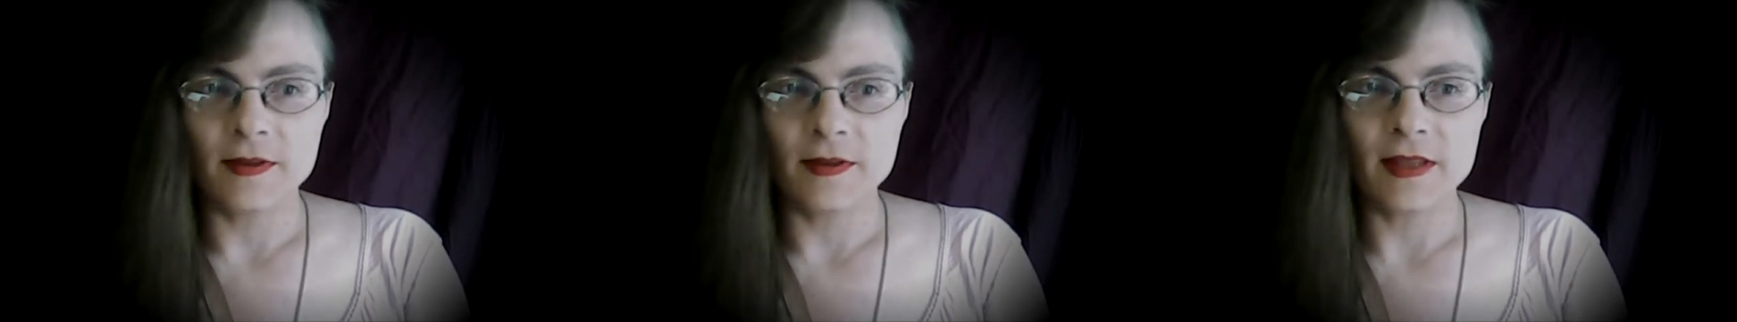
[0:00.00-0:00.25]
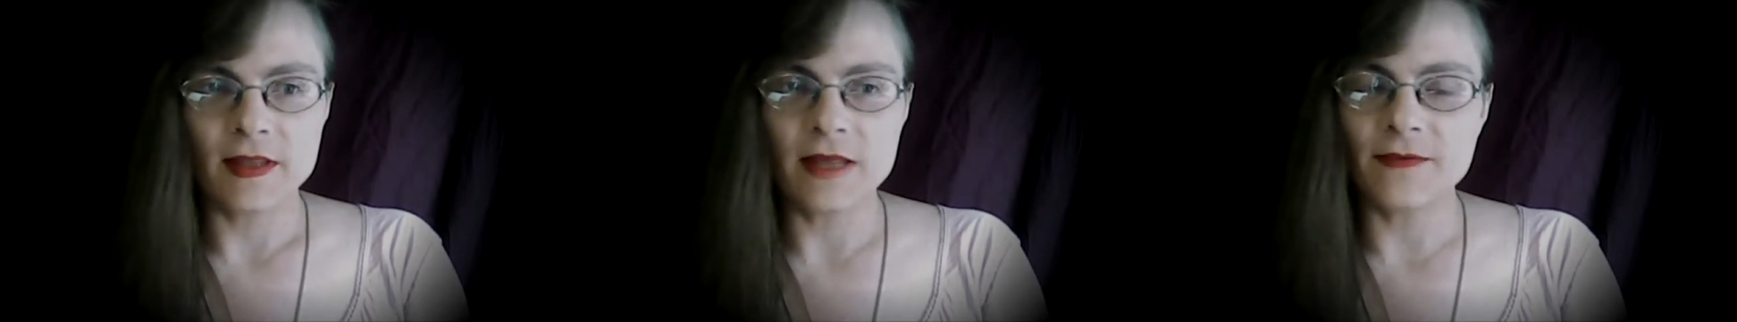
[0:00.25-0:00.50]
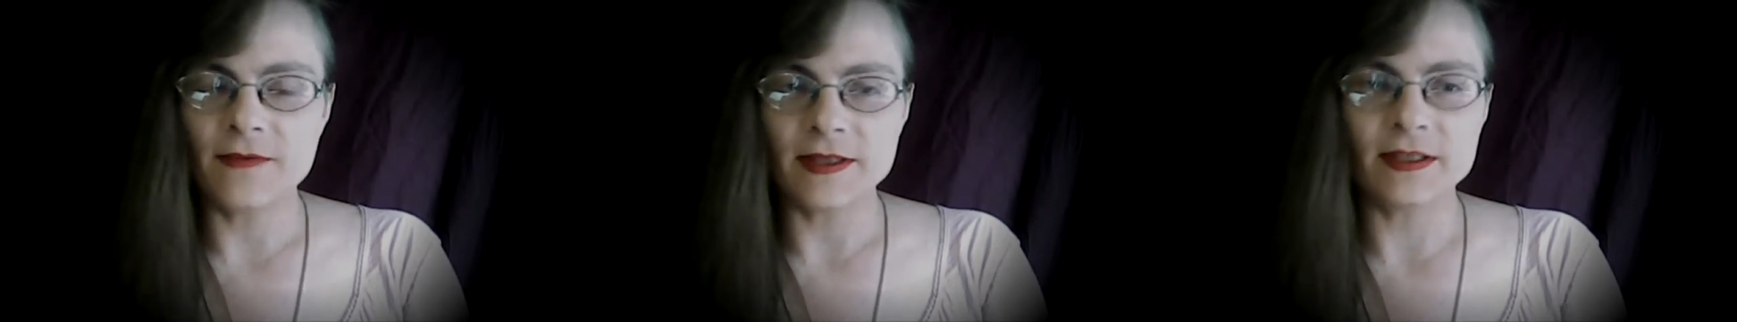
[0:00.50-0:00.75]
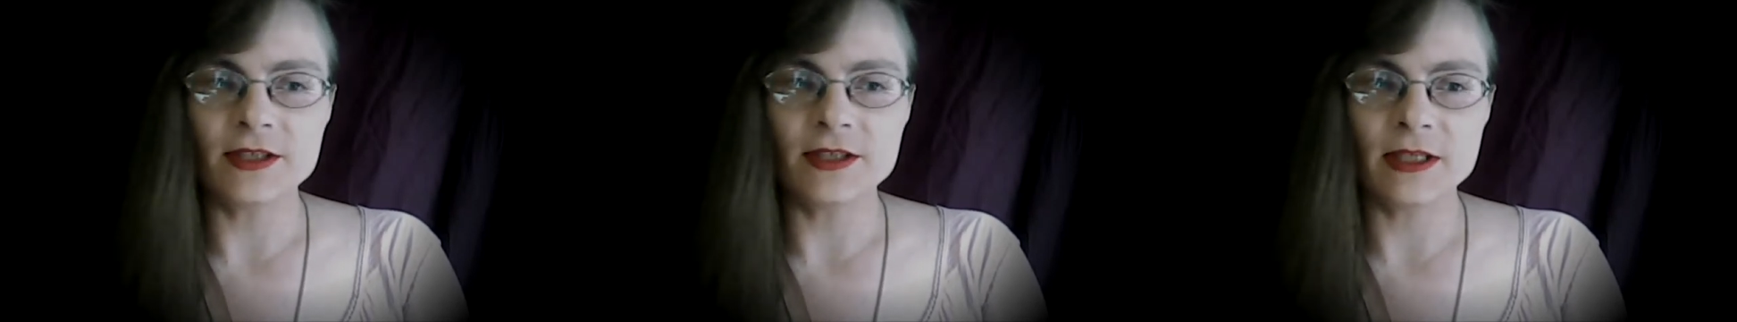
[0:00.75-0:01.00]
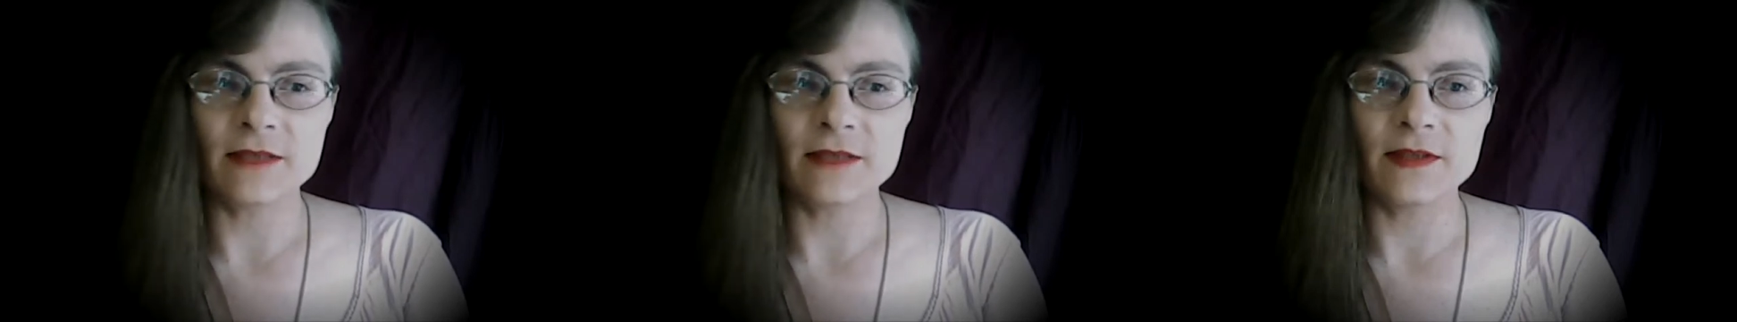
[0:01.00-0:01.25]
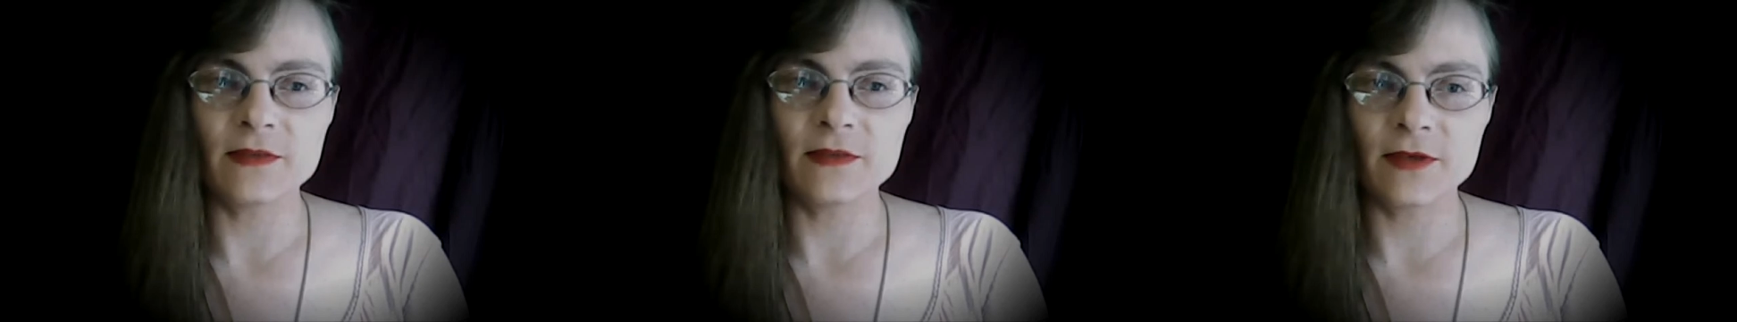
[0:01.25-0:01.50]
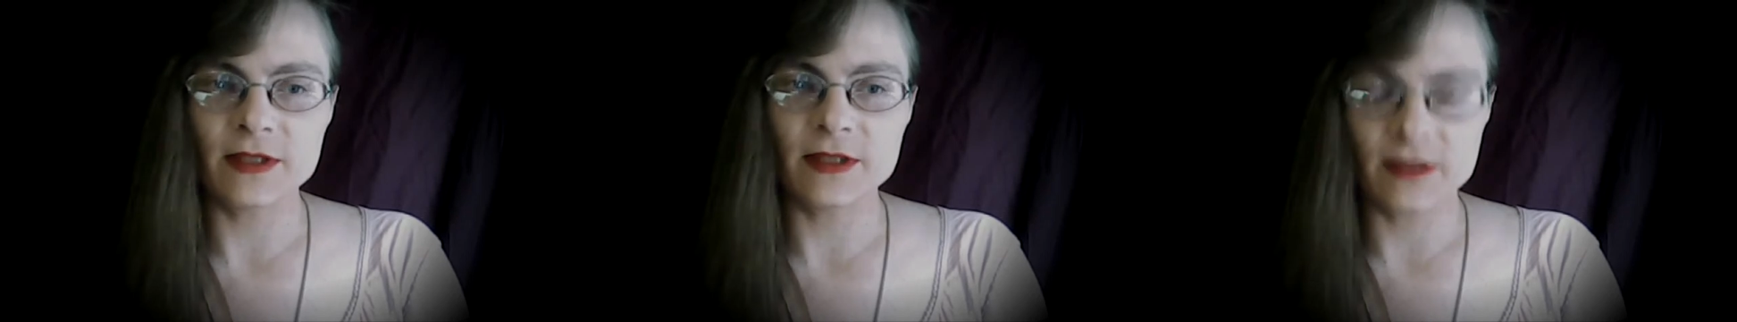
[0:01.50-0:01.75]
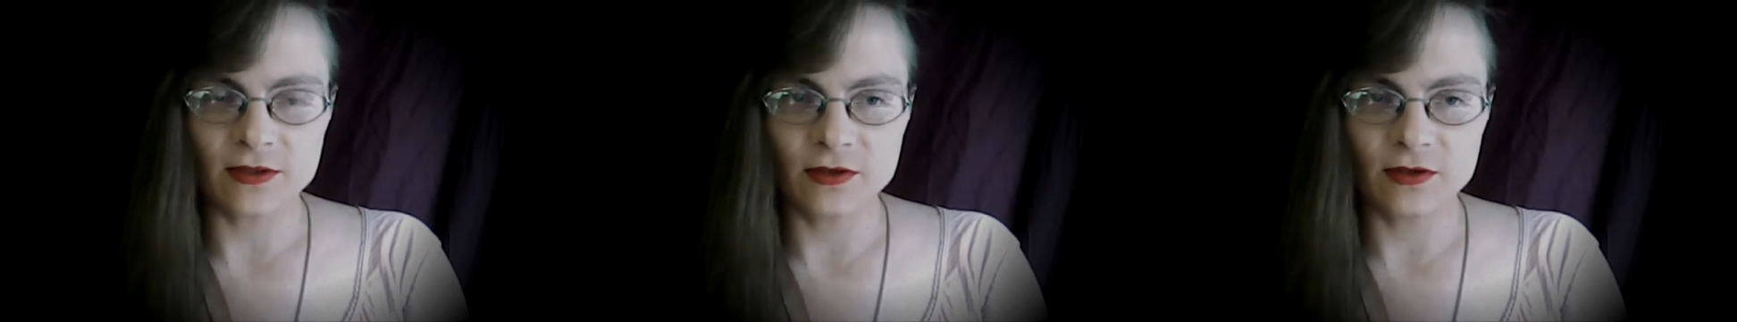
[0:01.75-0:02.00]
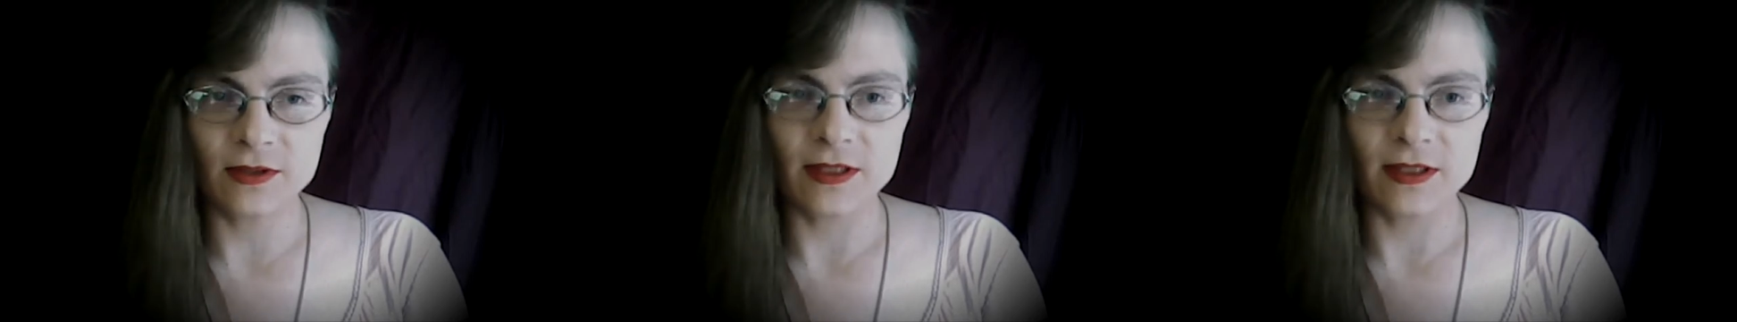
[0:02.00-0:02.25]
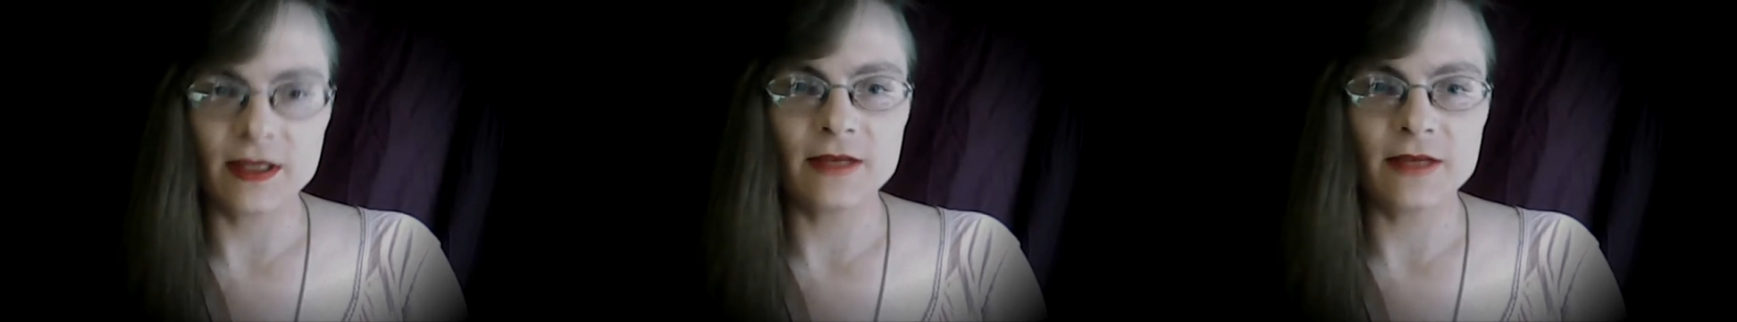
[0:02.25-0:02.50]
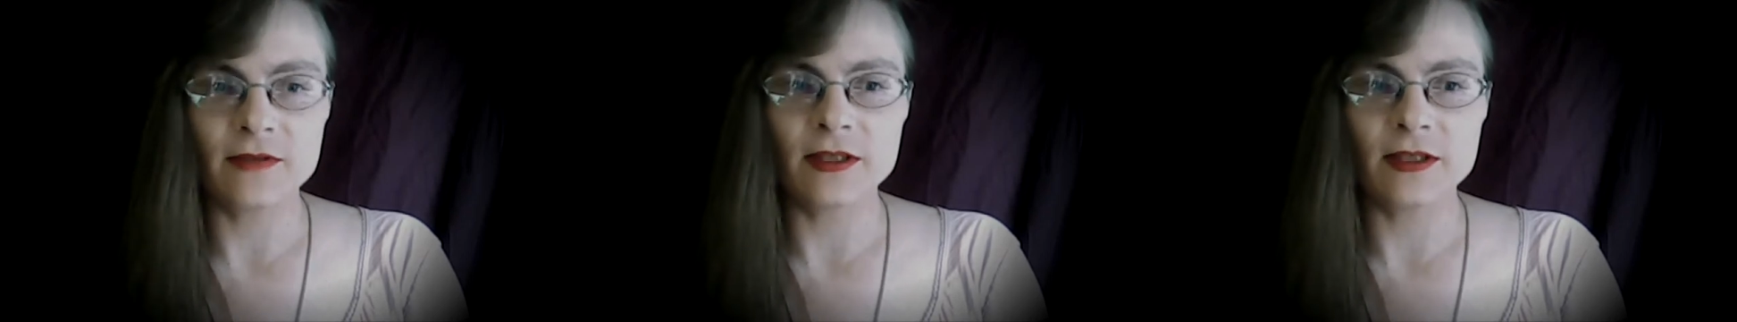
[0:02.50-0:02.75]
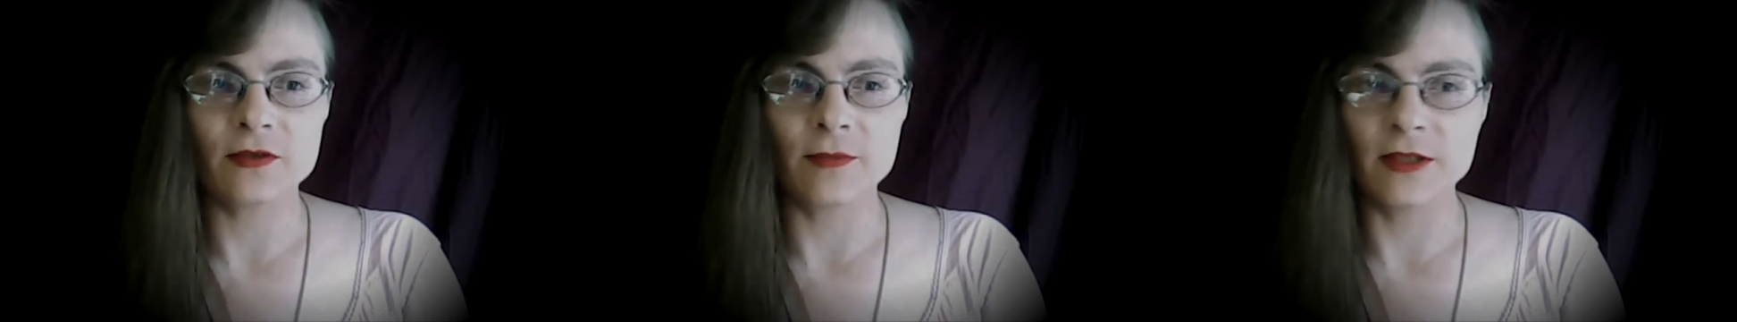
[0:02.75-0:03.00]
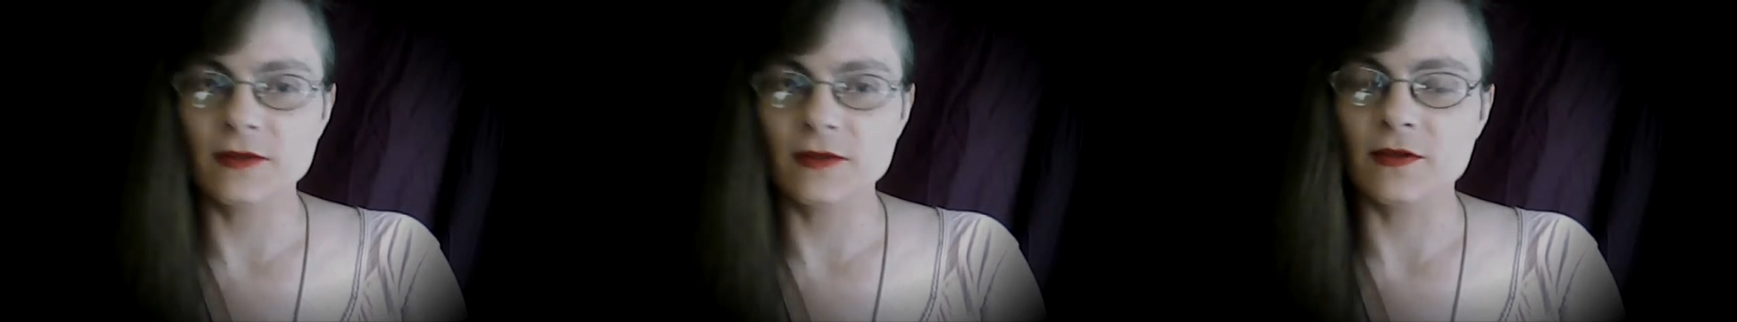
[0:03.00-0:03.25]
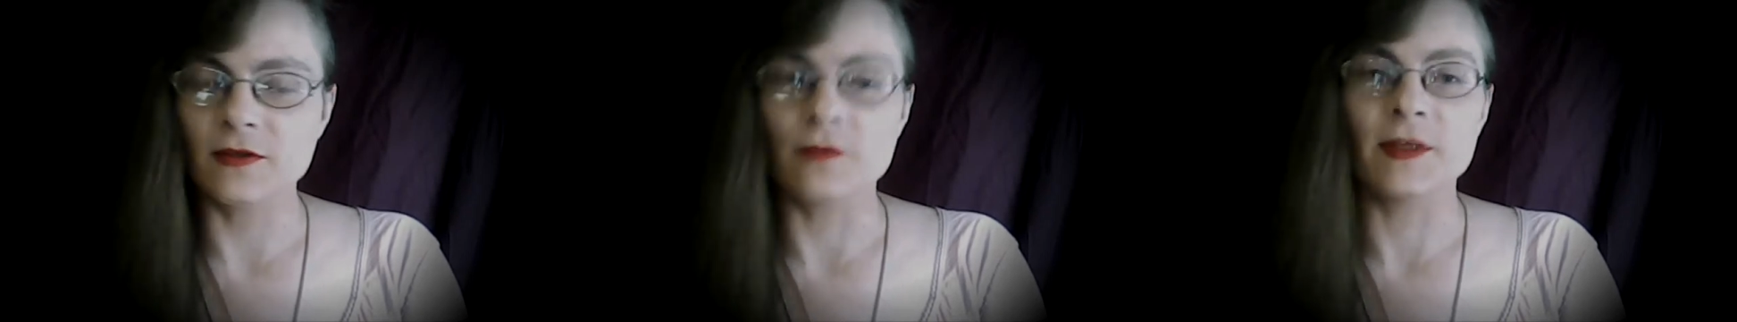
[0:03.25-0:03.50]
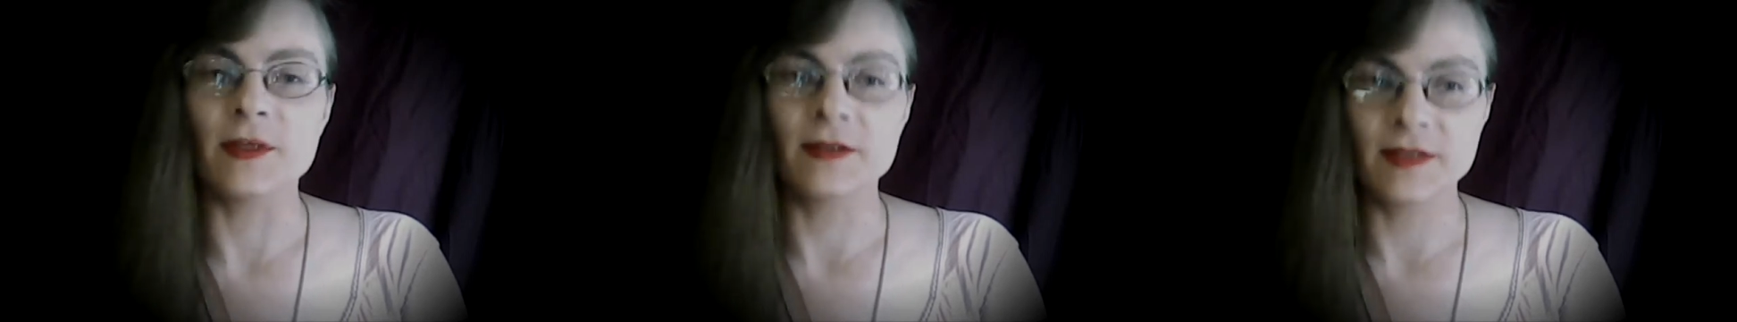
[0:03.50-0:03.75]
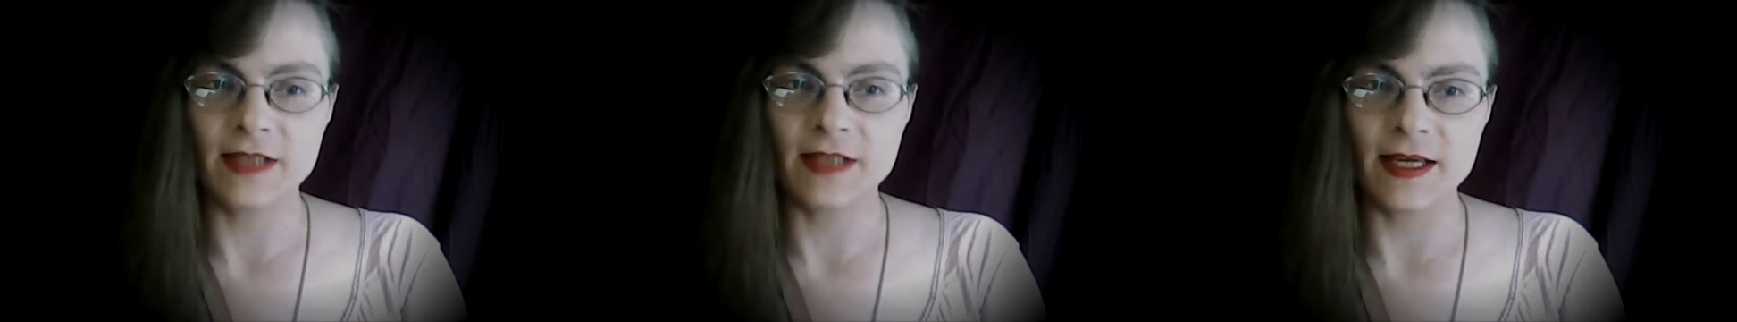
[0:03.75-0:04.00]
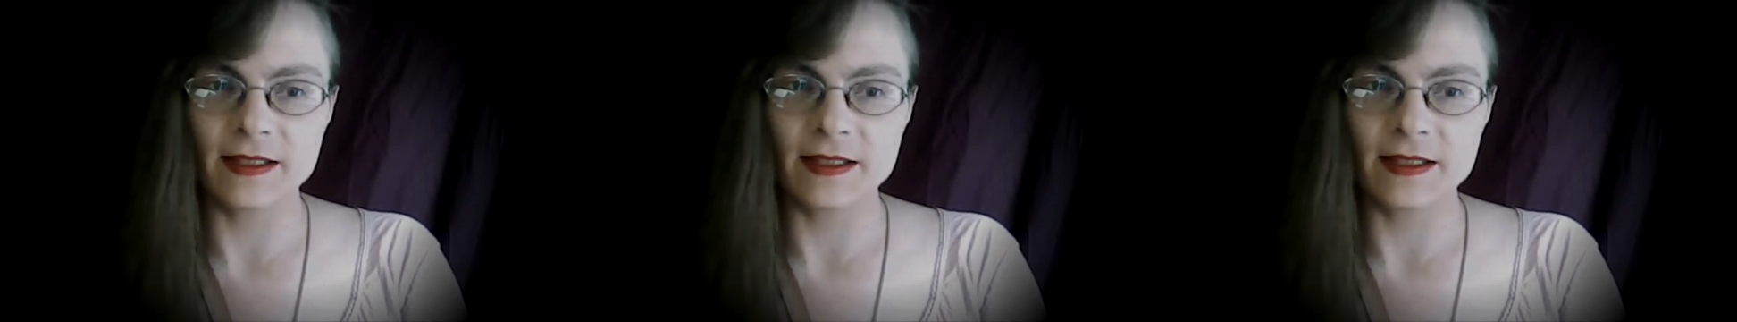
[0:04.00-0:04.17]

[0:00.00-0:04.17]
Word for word: then they find such activities very disconcerting and even detrimental to their mental state.